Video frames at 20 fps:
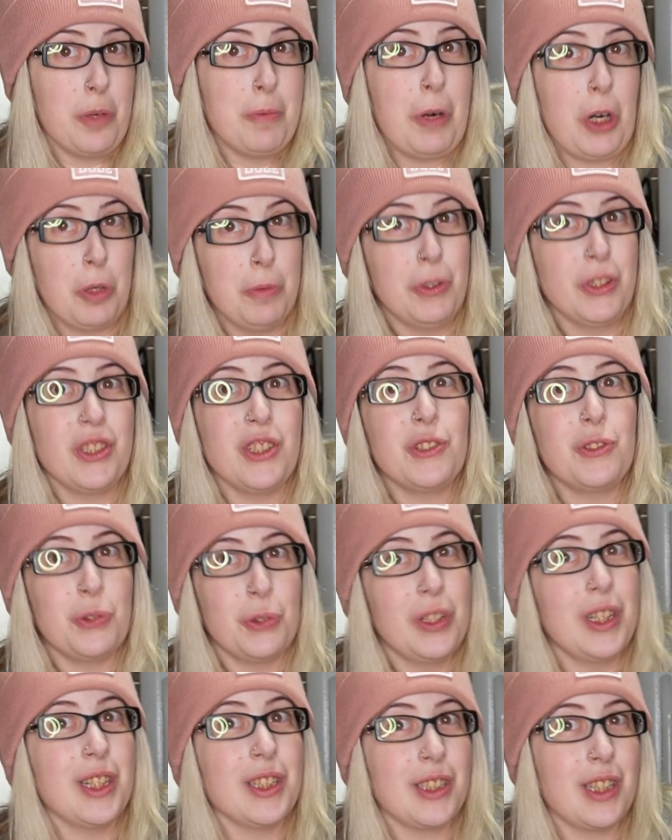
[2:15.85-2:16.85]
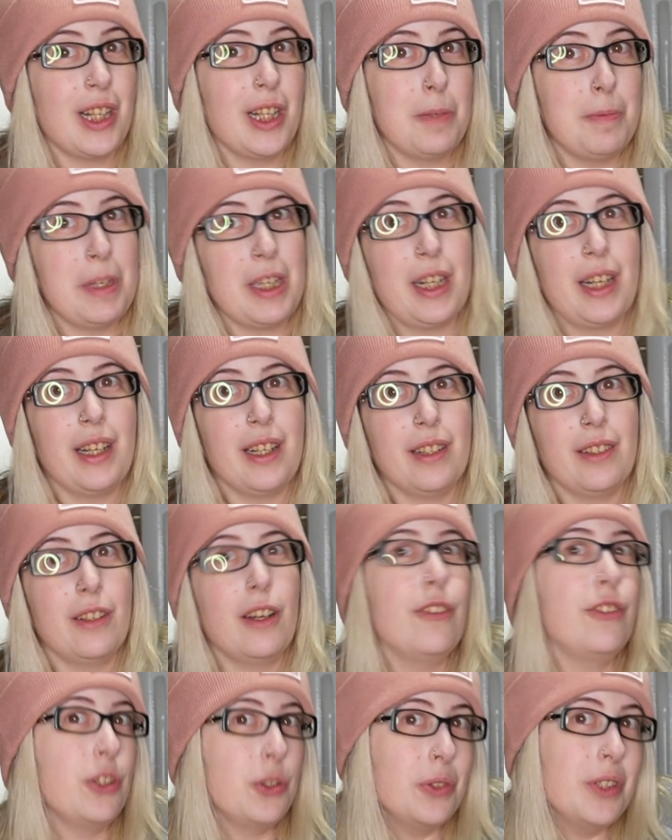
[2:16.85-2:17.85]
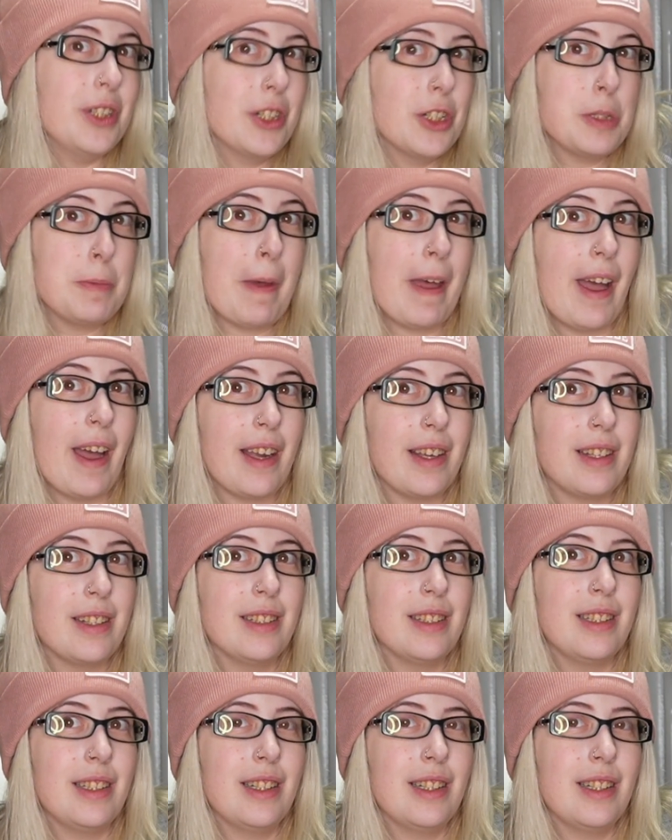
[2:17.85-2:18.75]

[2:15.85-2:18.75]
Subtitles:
Marbles and Julian Salamita a few years back.